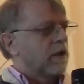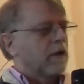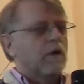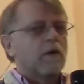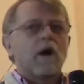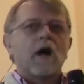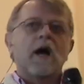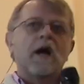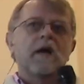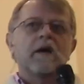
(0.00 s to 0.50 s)

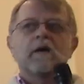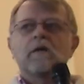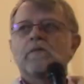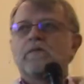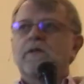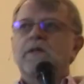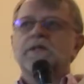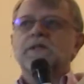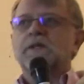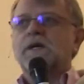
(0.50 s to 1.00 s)
know, I
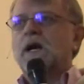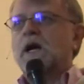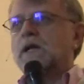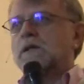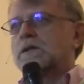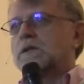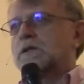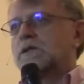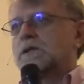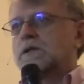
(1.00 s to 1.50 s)
have this
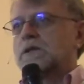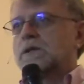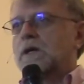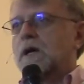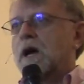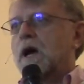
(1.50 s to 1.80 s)
knowledge.